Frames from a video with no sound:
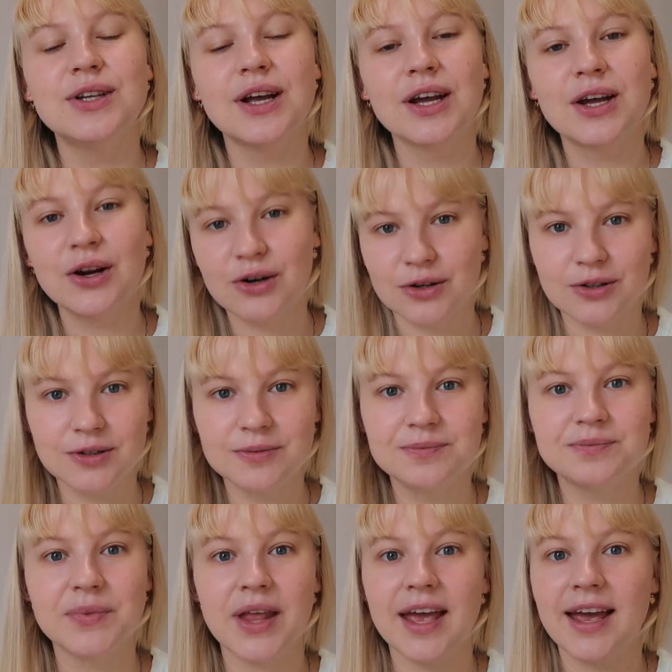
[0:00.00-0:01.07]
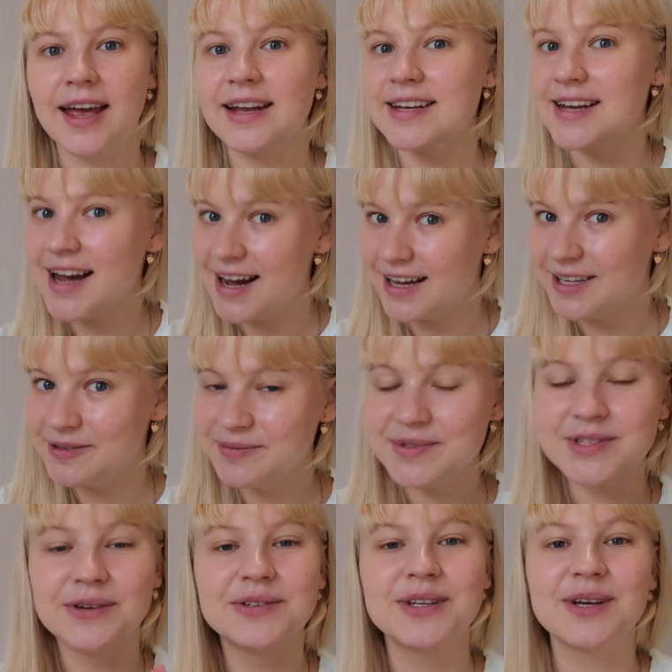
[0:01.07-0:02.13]
a girl and a guy.
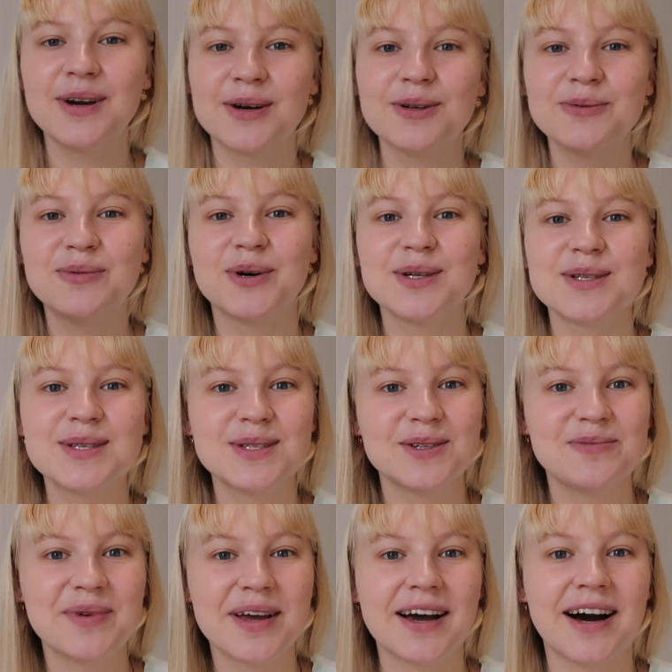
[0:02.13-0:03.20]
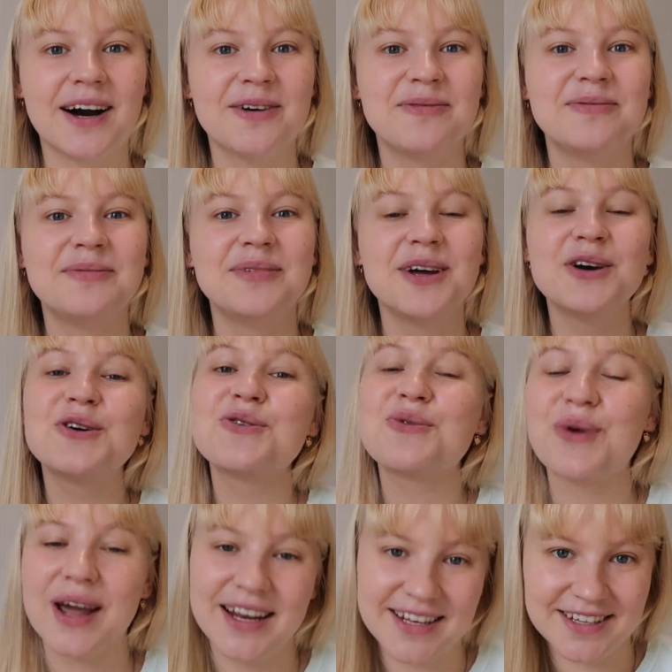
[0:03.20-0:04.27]
So the girl wants to become a
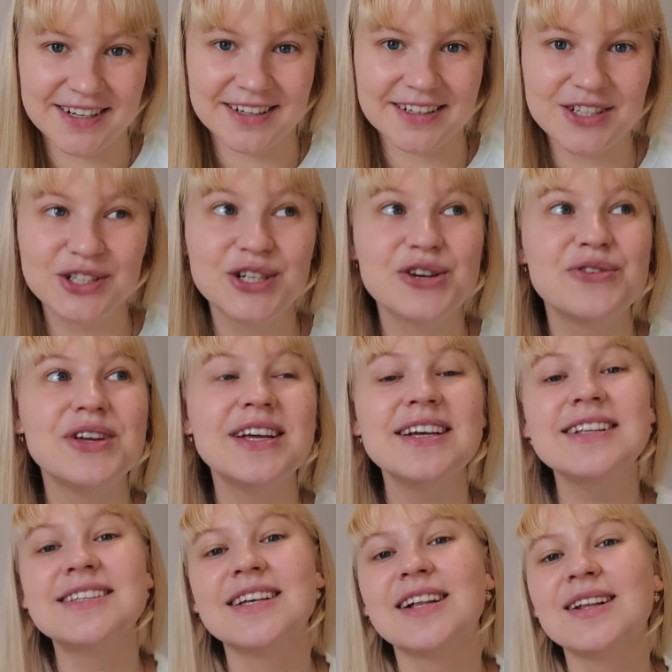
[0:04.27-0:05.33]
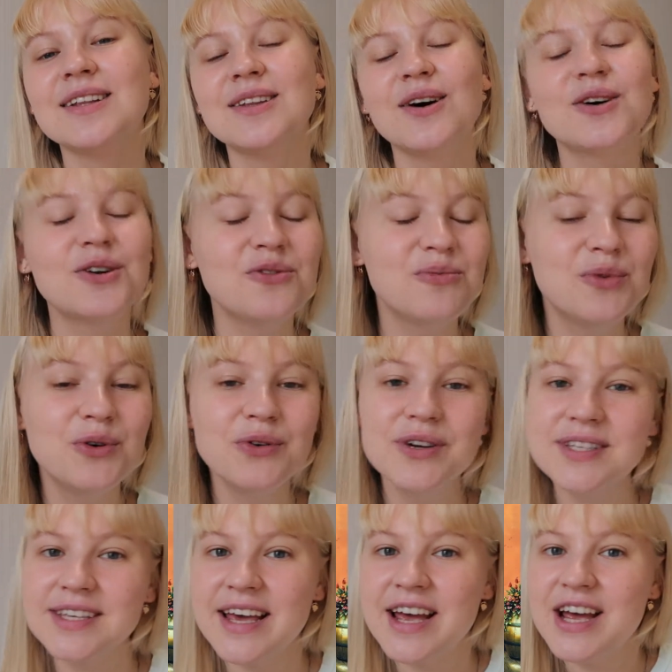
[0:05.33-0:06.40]
writer. She reads a lot of
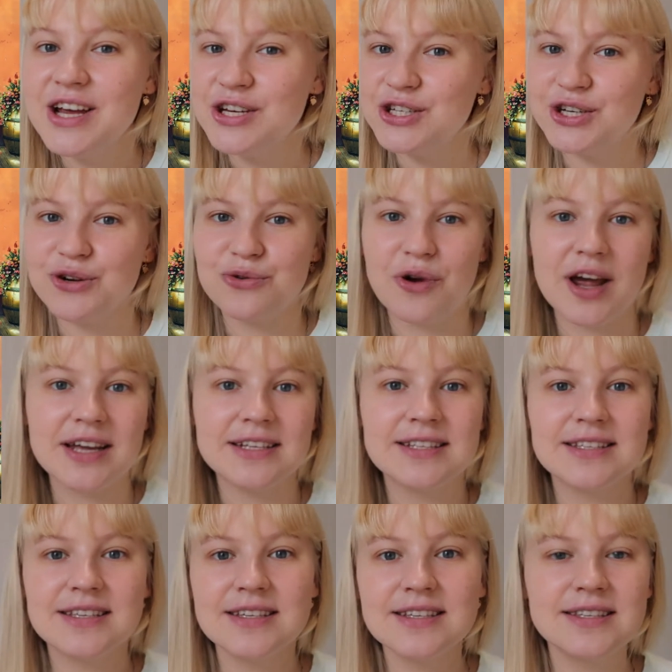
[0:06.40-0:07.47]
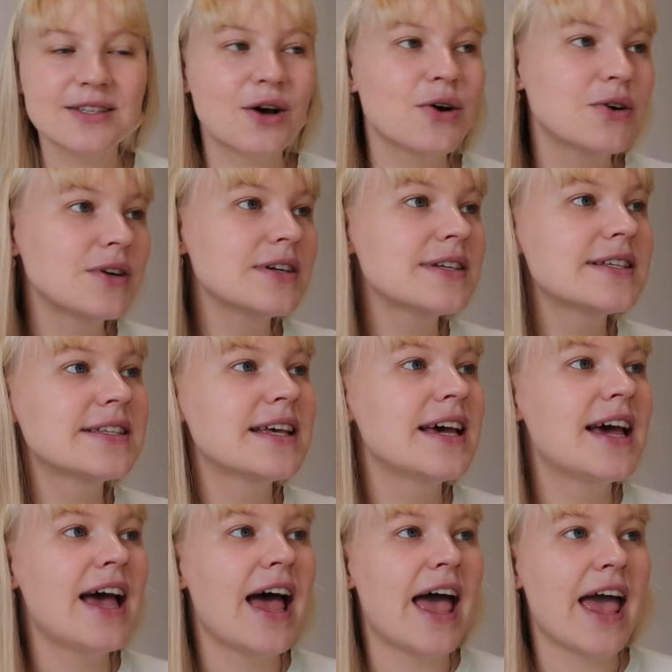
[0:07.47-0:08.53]
books, she writes songs,
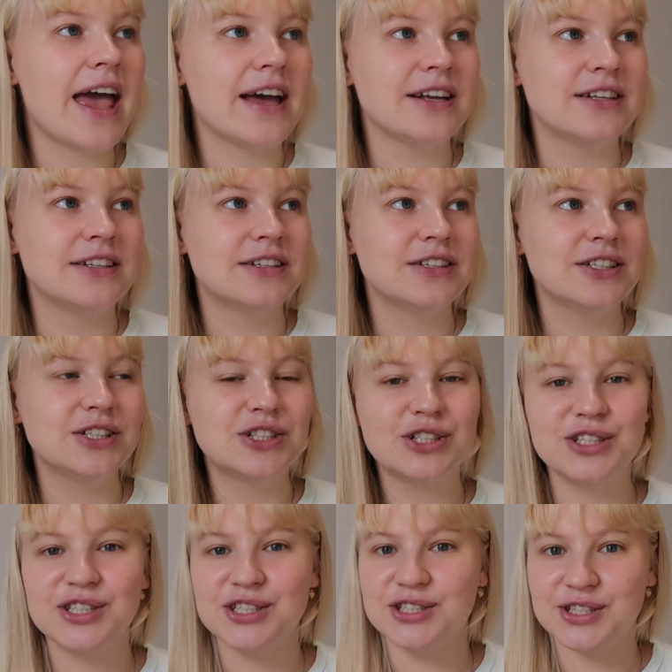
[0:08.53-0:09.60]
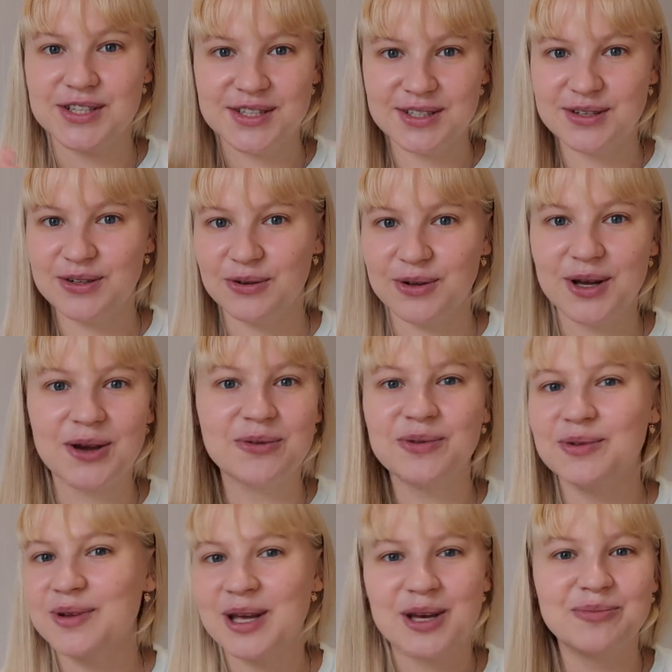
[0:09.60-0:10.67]
and she's just, you know, like a,
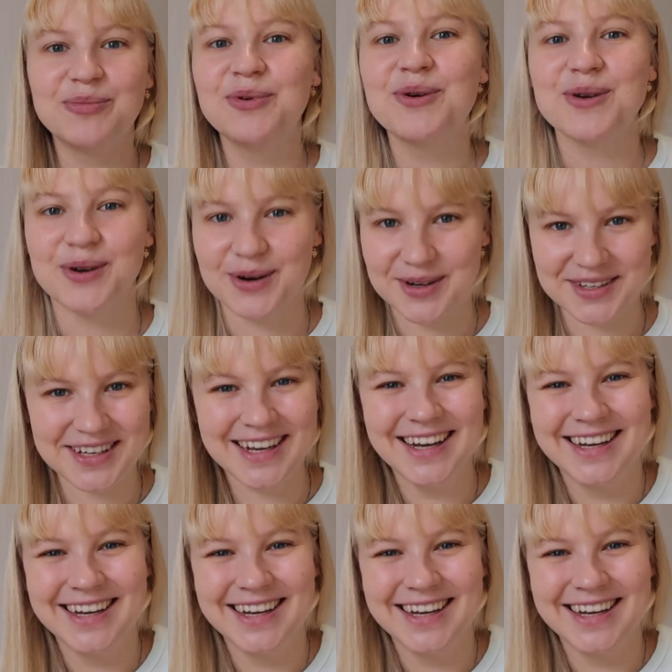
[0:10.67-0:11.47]
like a book nerd,